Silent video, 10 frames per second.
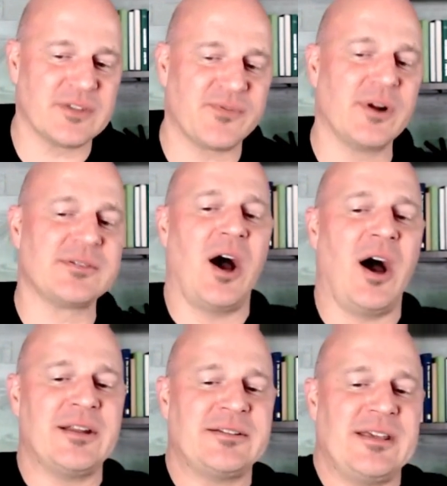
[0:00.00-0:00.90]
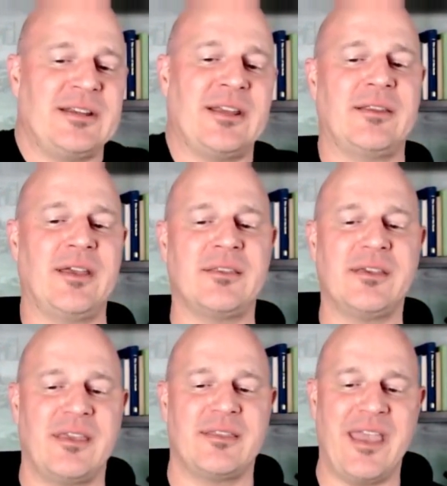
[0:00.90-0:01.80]
far as the auditing and
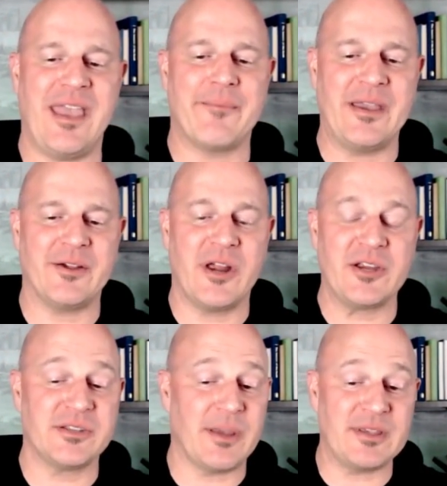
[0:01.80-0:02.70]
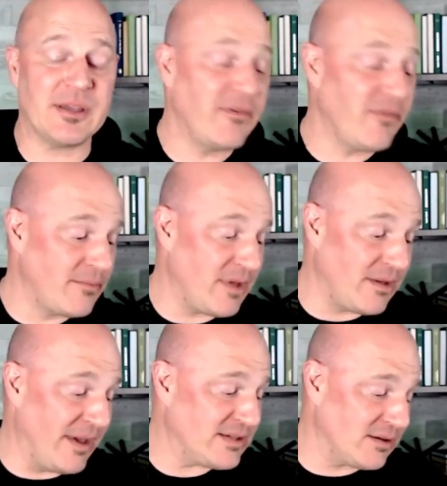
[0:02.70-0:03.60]
the campaign creations, I mean, some of them, it
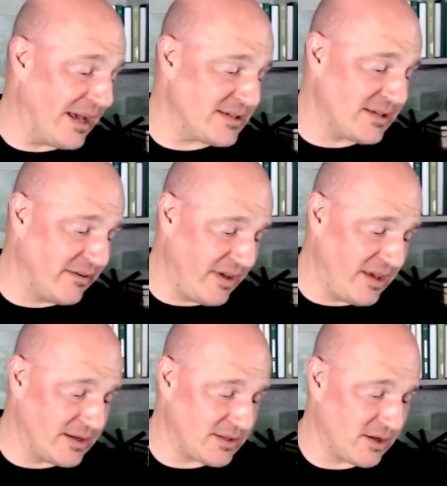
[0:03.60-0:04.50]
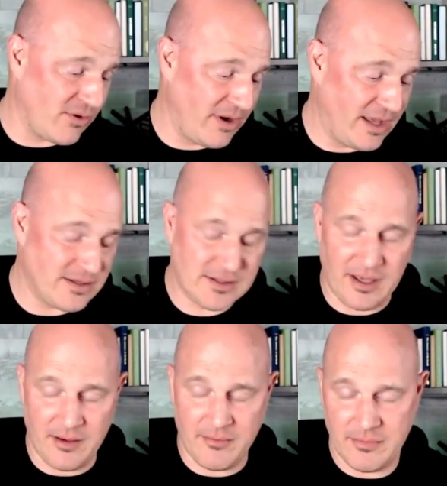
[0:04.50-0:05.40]
makes it nice and convenient to create,
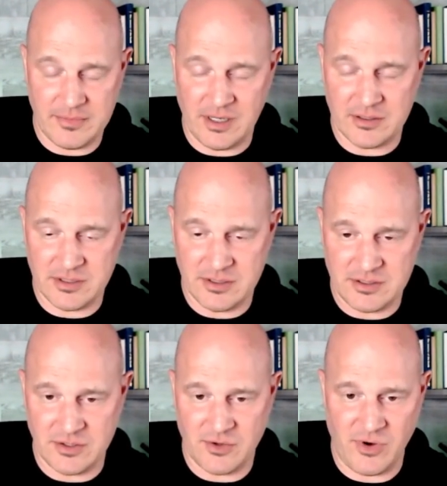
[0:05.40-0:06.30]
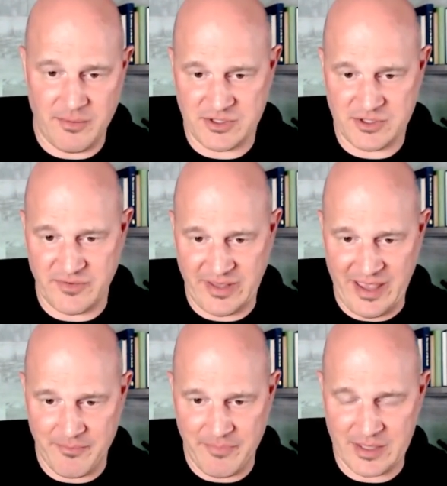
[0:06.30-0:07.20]
to create a bunch of different
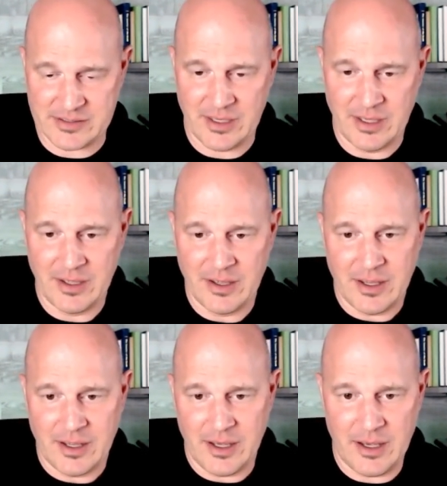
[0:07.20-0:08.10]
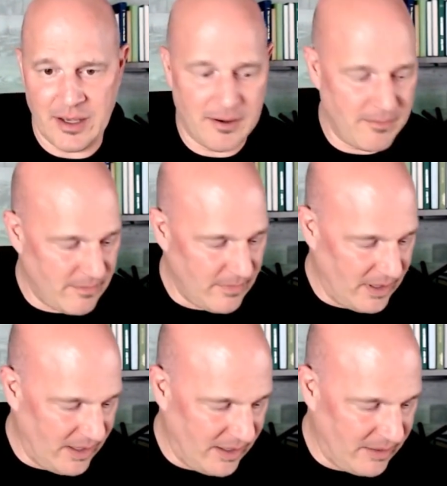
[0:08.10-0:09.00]
campaigns. I
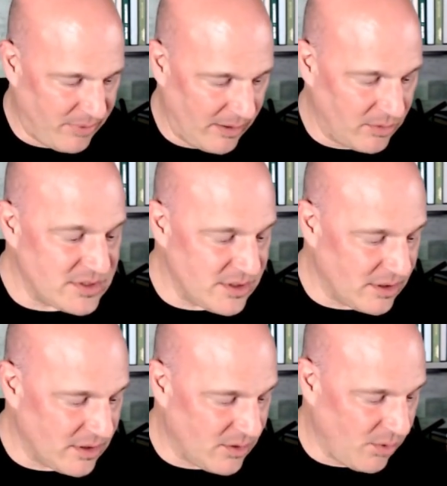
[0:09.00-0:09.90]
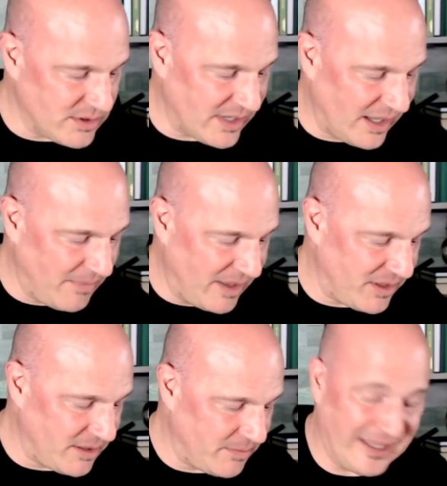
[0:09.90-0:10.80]
probably wouldn't do the quartile
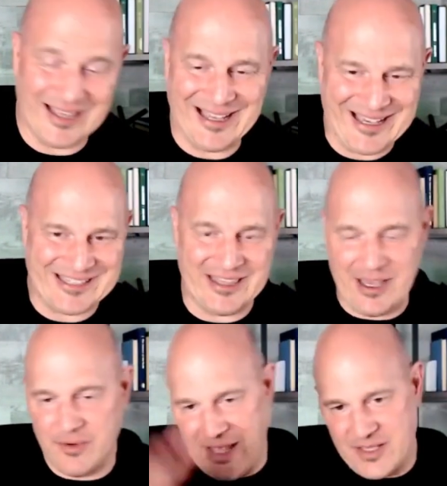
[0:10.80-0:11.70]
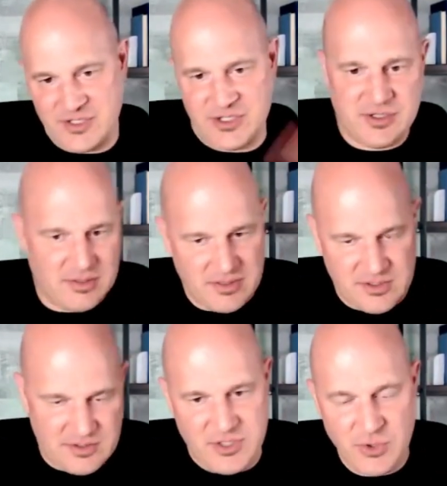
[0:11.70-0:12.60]
method, but again, like I said, that one has
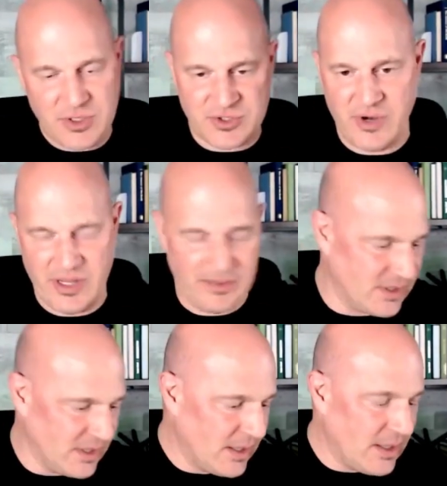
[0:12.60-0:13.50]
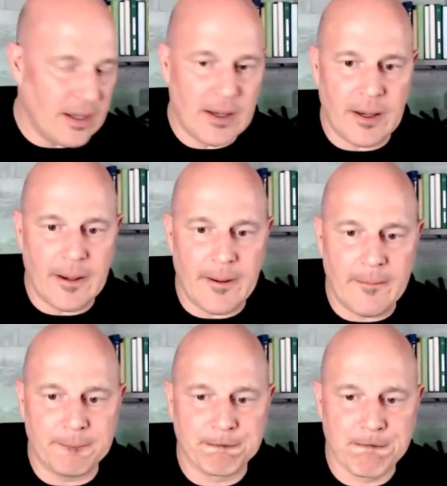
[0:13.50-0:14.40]
two extremes. The